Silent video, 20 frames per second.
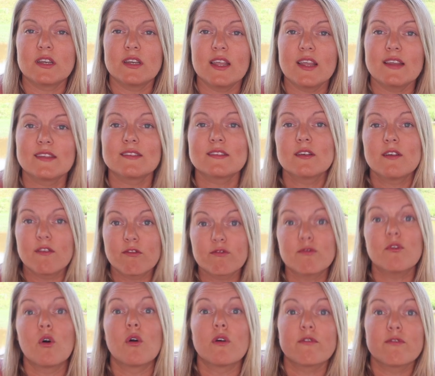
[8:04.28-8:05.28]
days
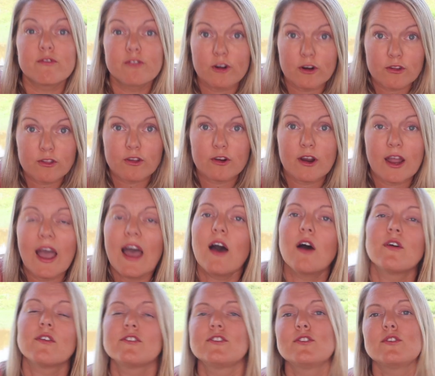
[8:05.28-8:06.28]
or further
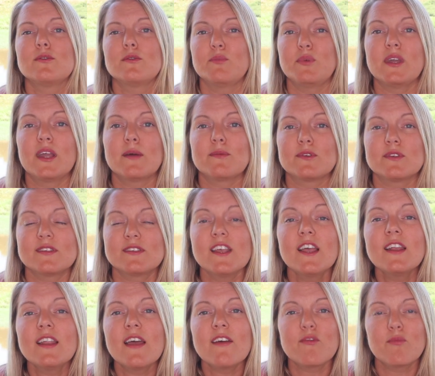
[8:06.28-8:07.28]
out to be able to
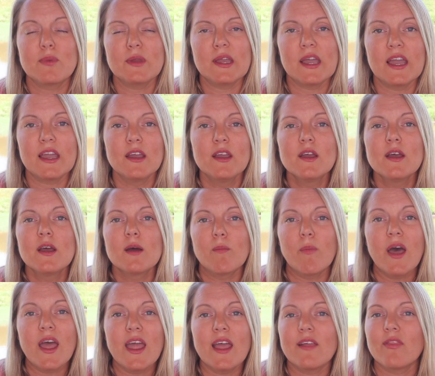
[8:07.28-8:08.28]
send FBA.
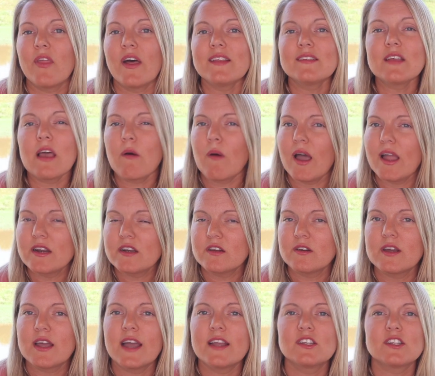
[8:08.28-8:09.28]
But that's how I do
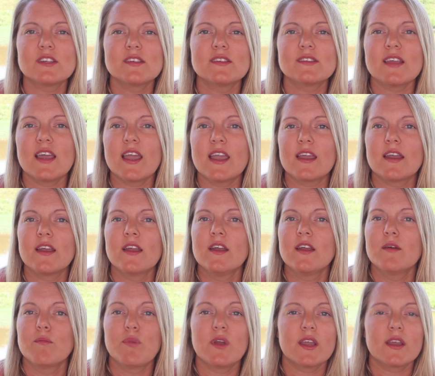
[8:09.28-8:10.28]
it. I just say,
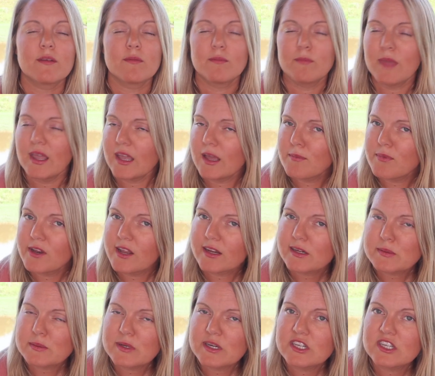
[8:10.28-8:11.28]
make up an
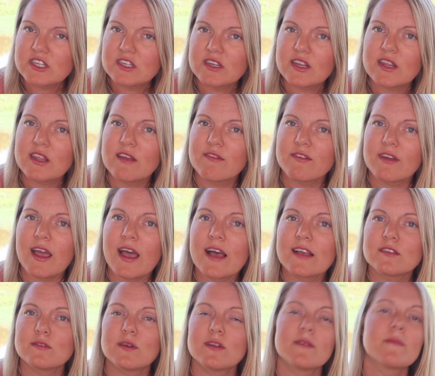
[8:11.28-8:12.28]
expiration date if it
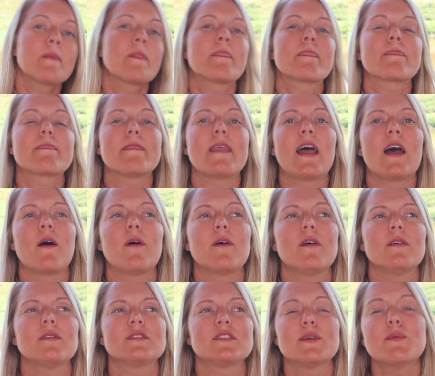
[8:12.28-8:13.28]
has one. Now,
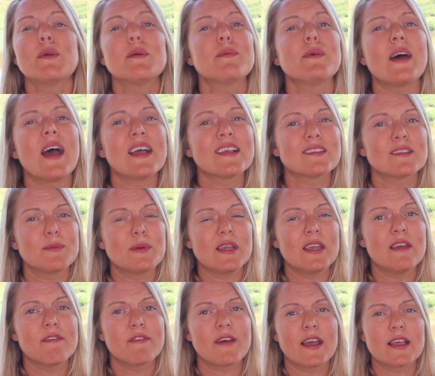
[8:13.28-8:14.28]
some people ask
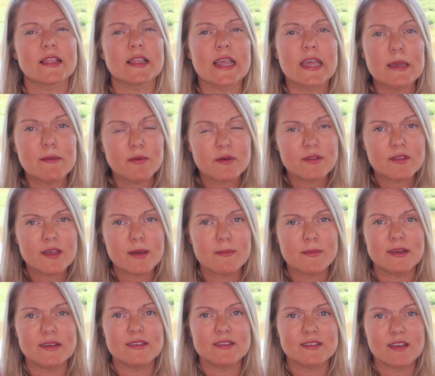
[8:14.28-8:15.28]
me if I label them
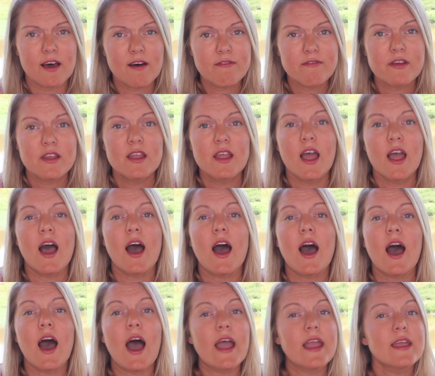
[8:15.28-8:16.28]
myself.
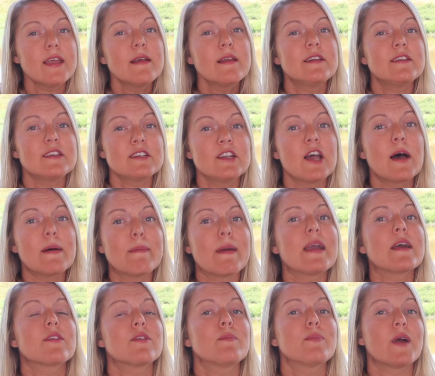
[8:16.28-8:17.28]
I did not
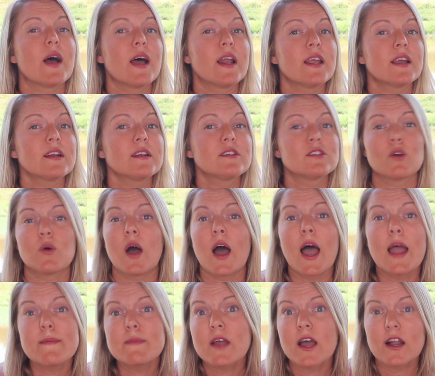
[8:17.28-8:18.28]
make the product, so
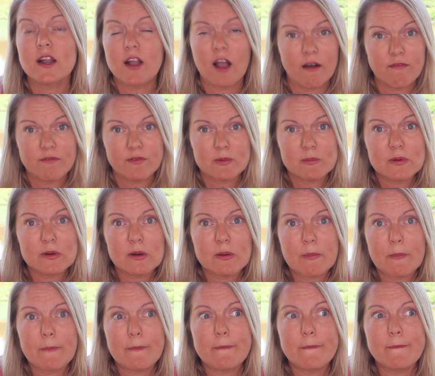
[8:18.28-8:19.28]
I'm not
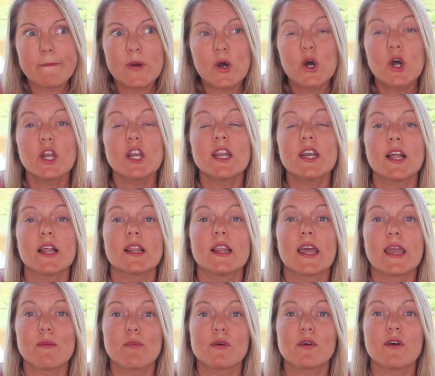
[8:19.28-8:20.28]
comfortable putting a
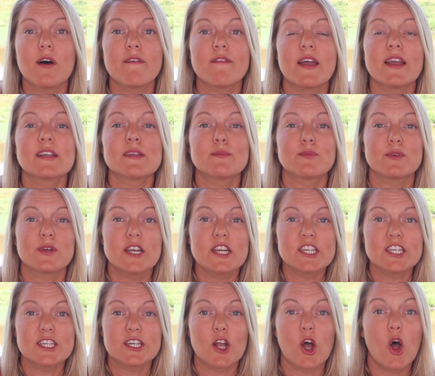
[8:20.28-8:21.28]
label of
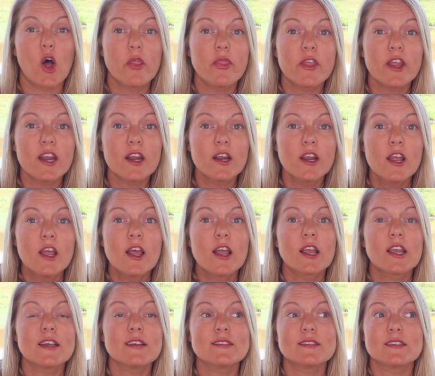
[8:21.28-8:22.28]
expiration on there,
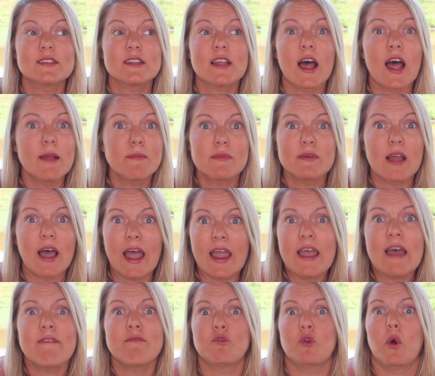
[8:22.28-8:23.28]
because I
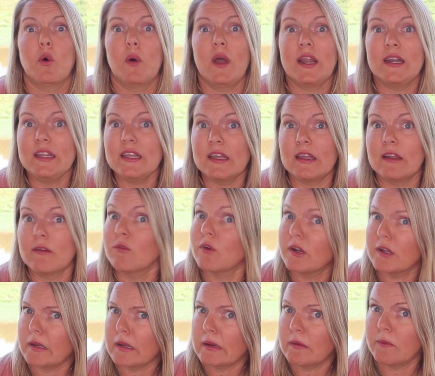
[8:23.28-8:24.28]
have no idea
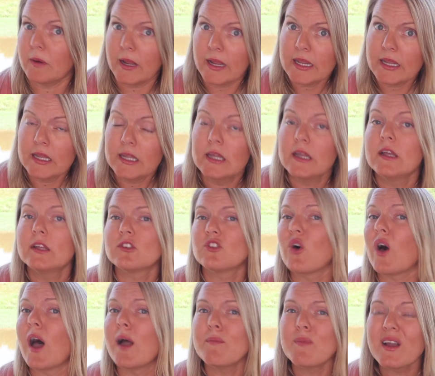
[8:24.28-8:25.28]
really, right?
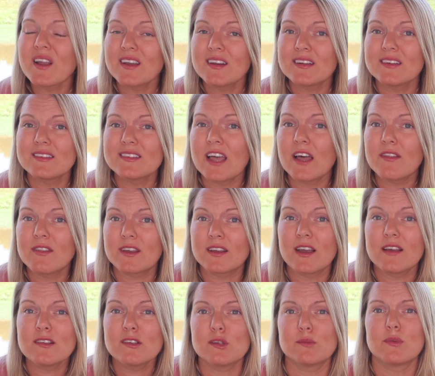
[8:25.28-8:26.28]
So I'm not going to tell the
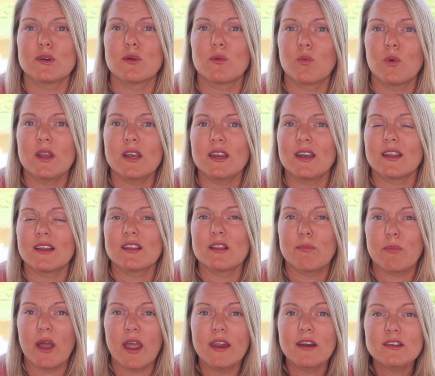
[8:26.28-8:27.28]
customer when it
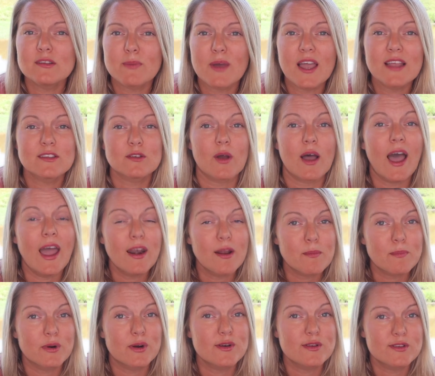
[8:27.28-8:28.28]
expires by, so I
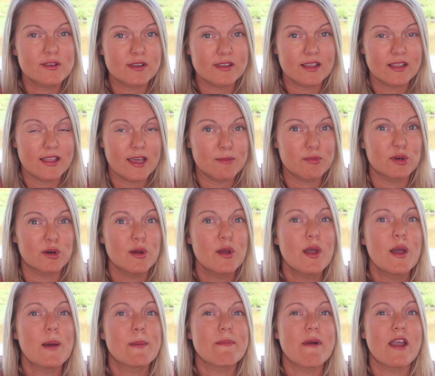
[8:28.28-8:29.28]
don't personally label
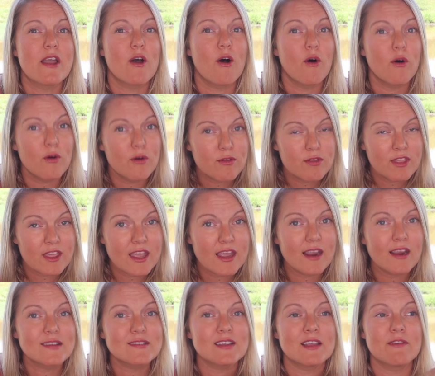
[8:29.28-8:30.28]
my own
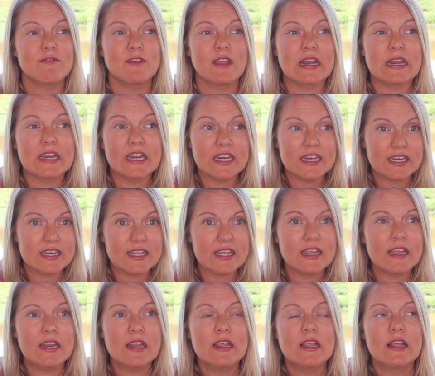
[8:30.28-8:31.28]
things. If it needed
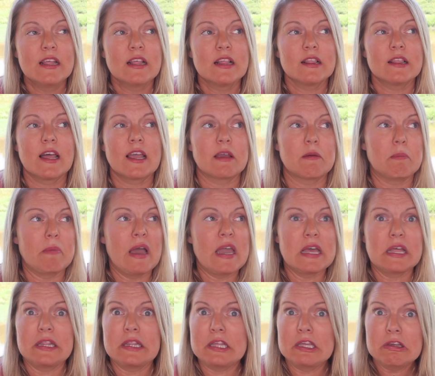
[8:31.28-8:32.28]
it, like by
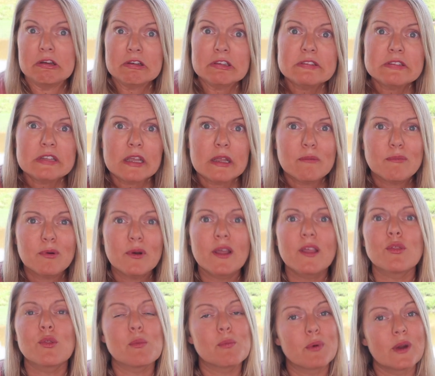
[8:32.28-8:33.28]
a legal
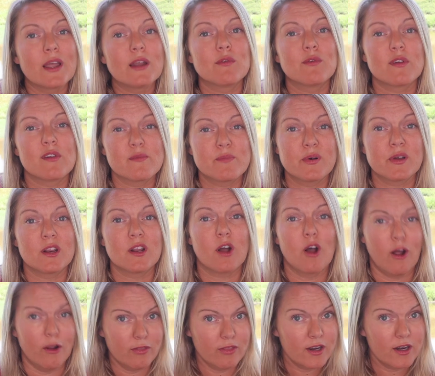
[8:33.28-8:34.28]
standpoint, the brand would have put it
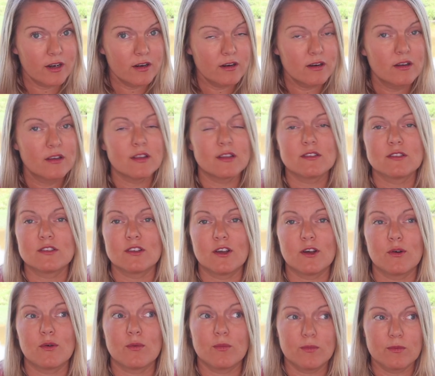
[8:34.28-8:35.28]
on there. And
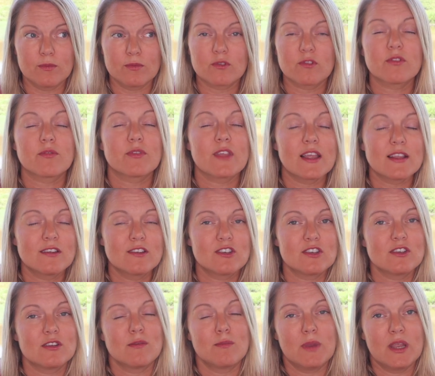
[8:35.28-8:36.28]
so that's
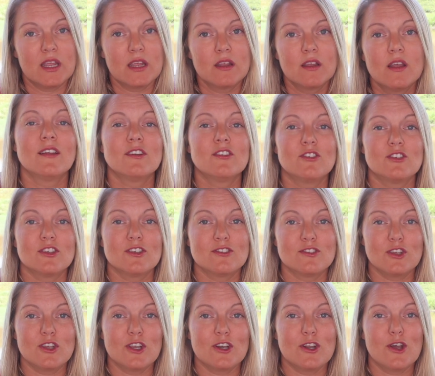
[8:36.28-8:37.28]
just me. Just
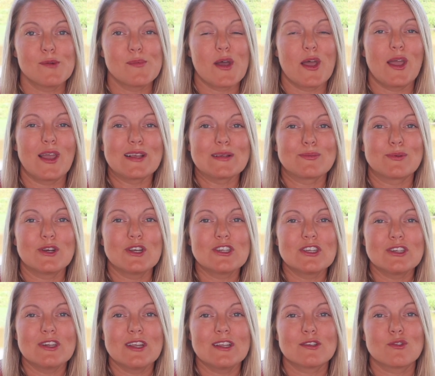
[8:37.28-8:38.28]
so you know about
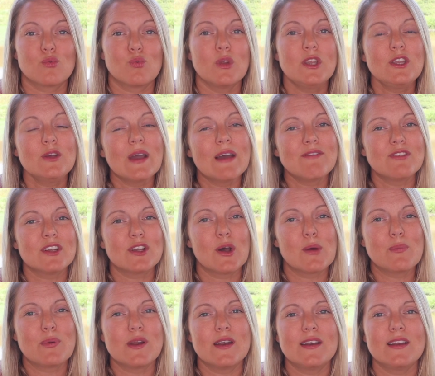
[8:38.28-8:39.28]
expiration dates, when you have to
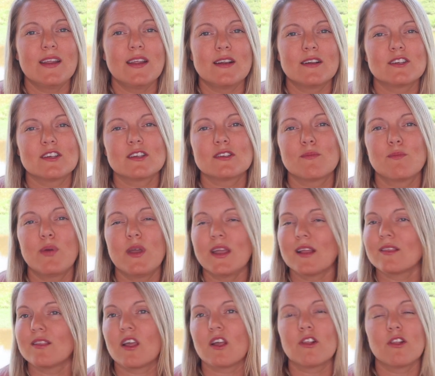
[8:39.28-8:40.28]
go put it in, just
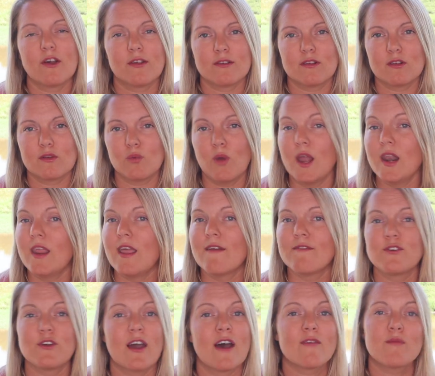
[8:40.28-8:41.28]
pick the closest one
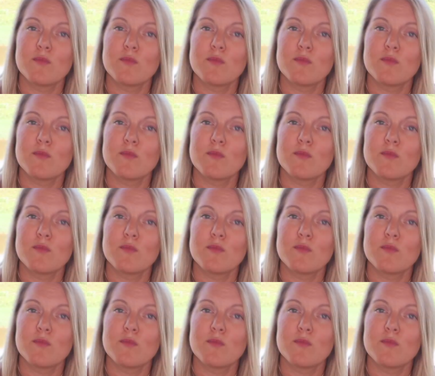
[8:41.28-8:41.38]
if you have